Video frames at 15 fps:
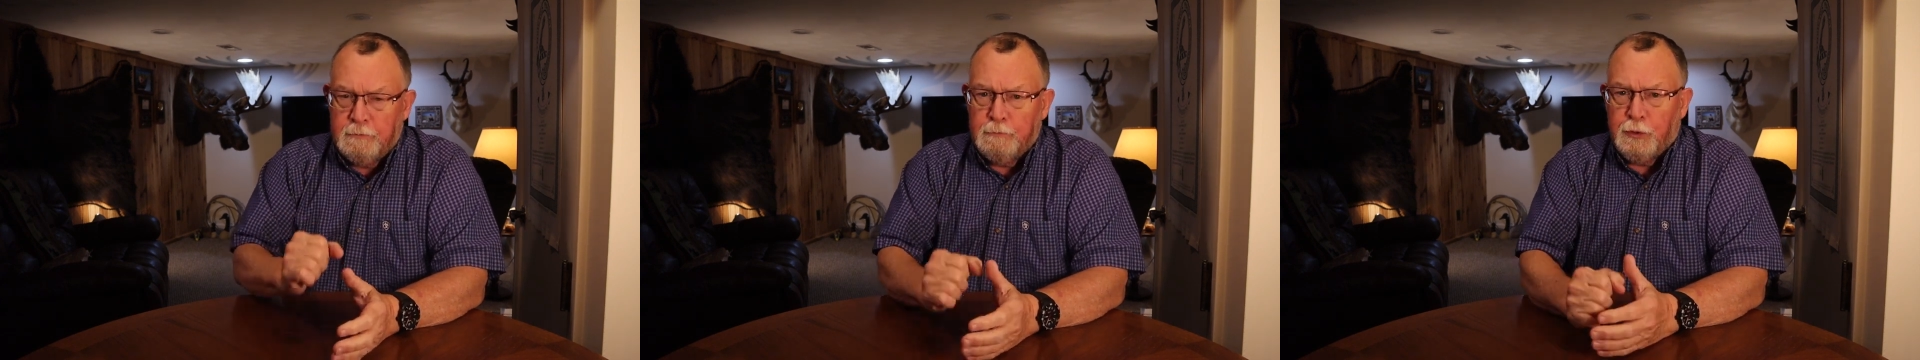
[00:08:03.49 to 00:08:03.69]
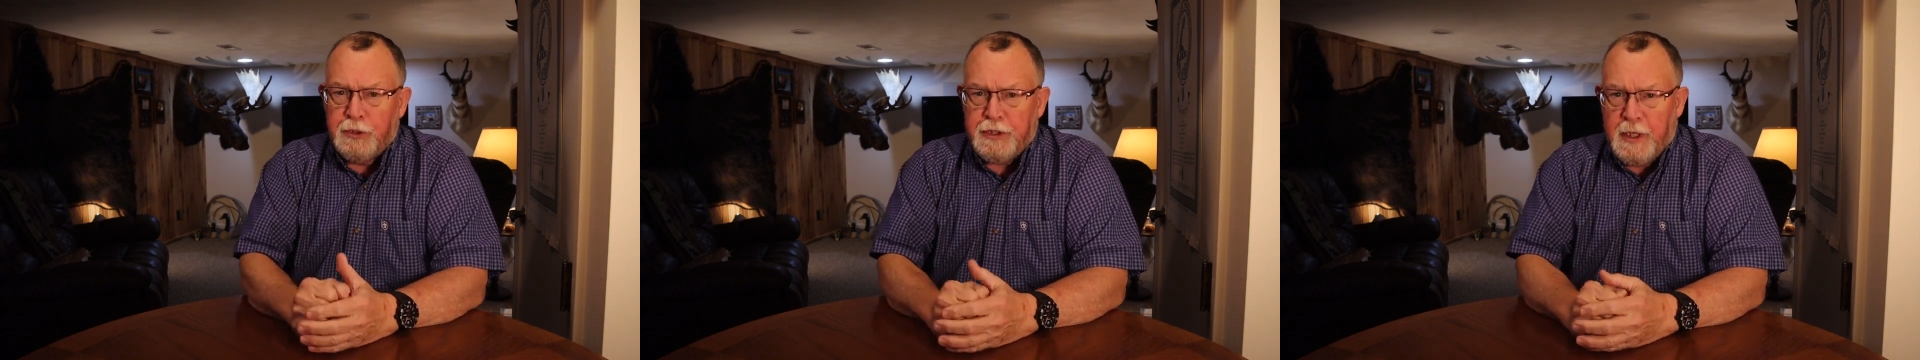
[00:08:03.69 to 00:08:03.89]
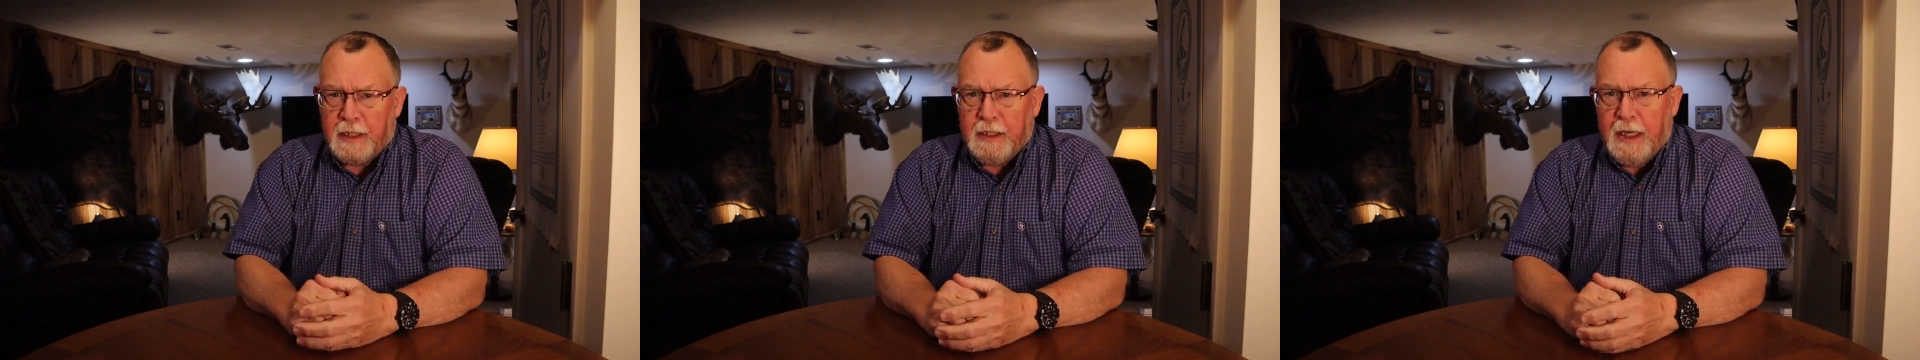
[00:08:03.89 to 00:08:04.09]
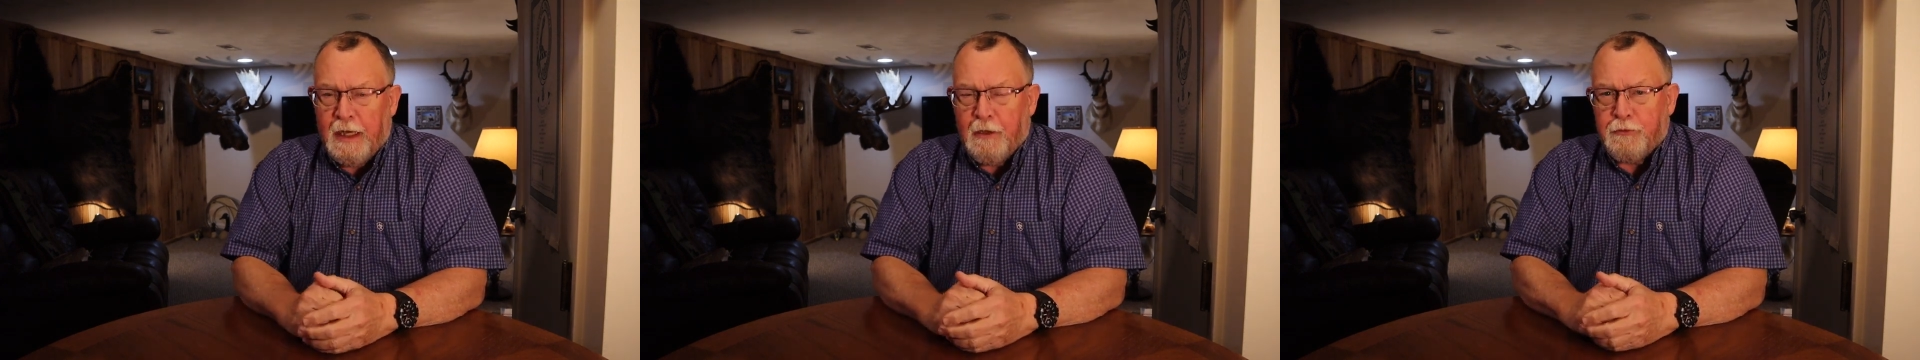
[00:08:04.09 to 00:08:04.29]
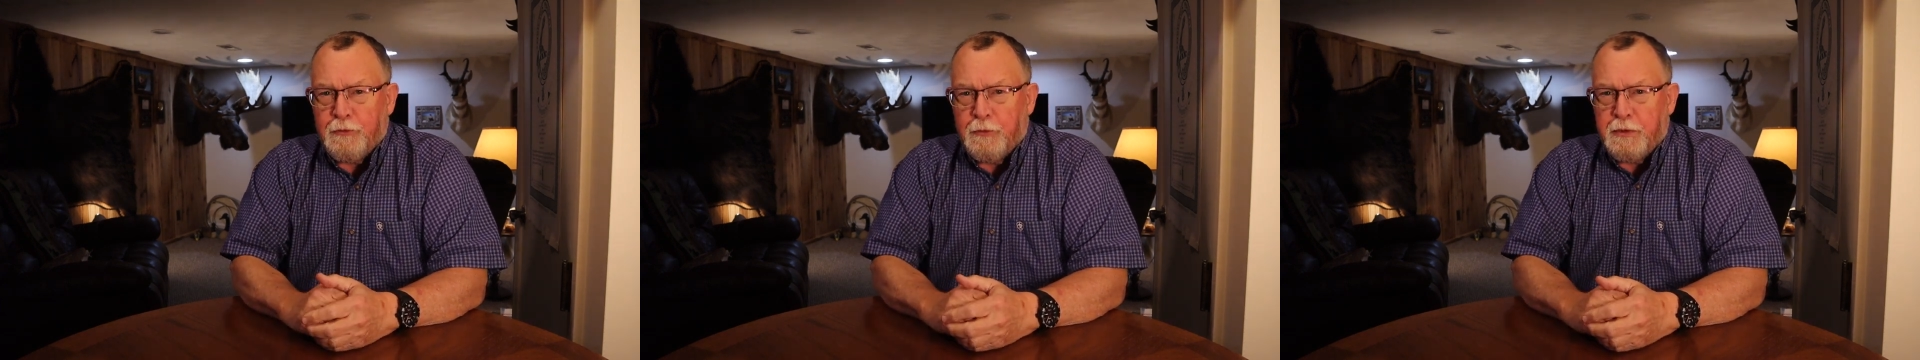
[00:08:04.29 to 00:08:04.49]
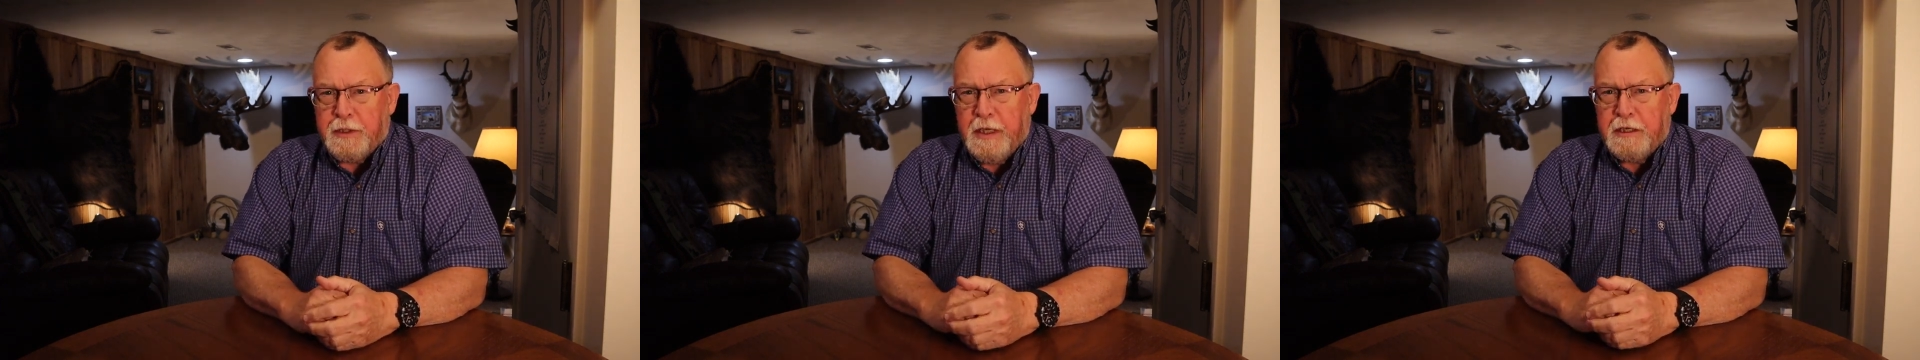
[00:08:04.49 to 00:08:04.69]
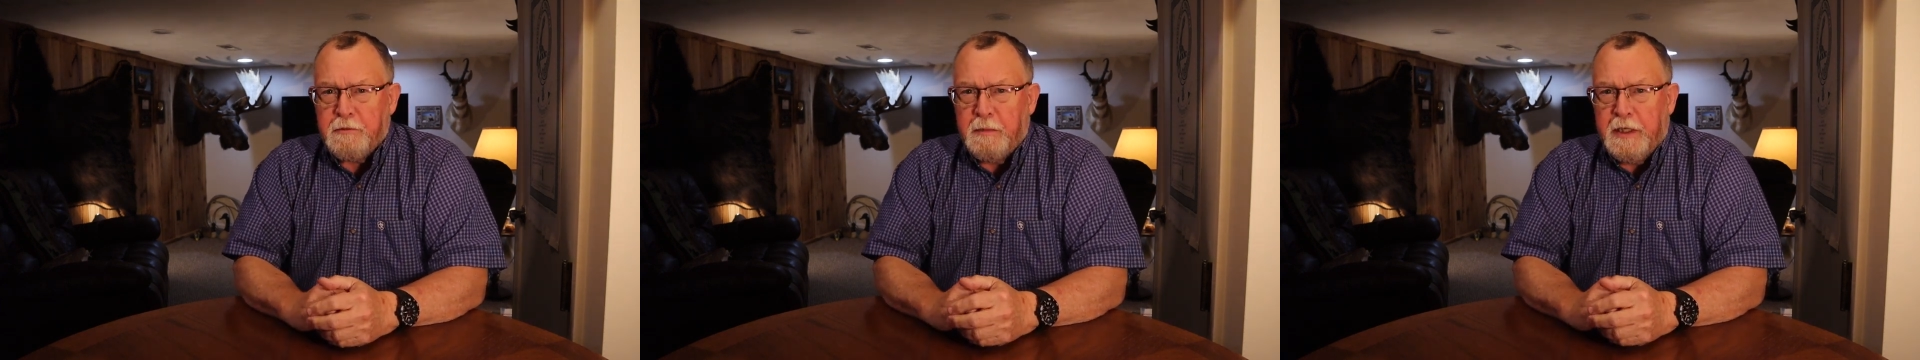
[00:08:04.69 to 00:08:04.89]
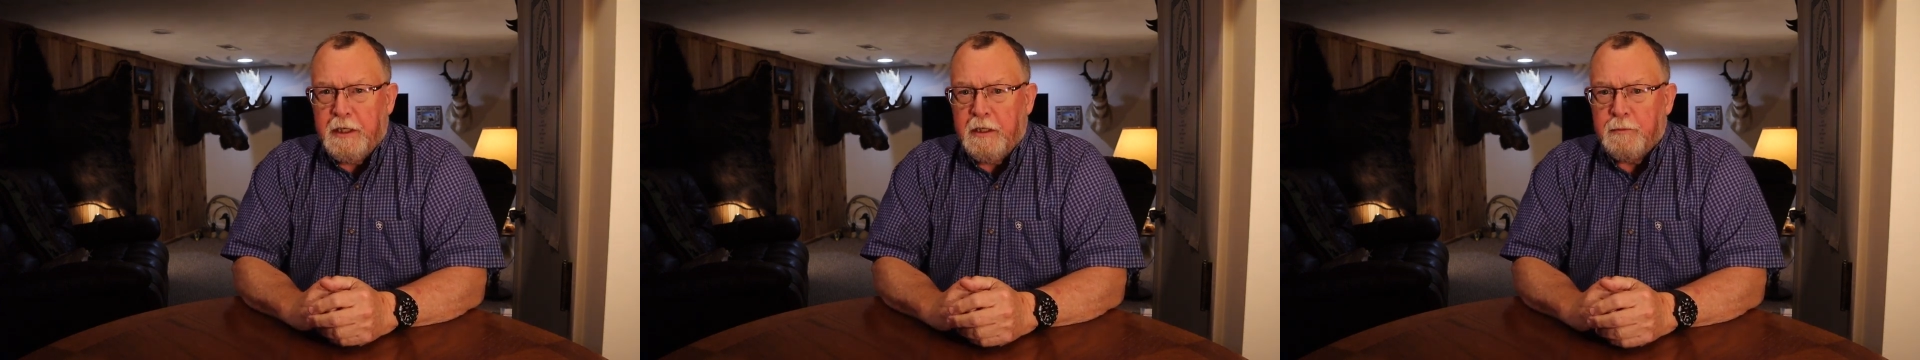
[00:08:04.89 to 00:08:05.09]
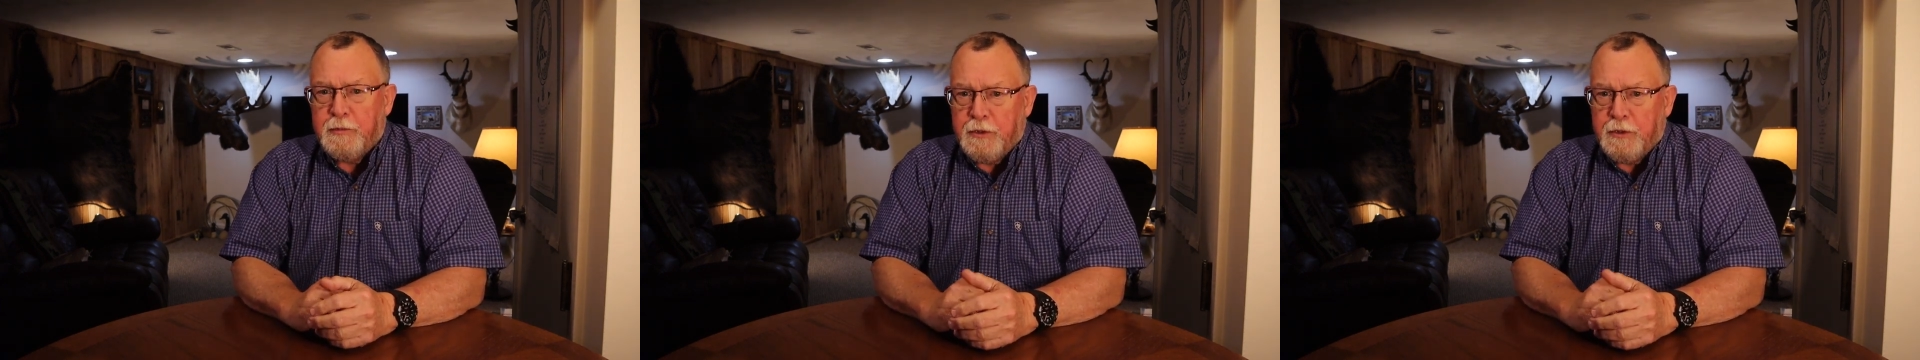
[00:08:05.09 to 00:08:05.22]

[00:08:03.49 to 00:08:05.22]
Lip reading: projectile through the test medium,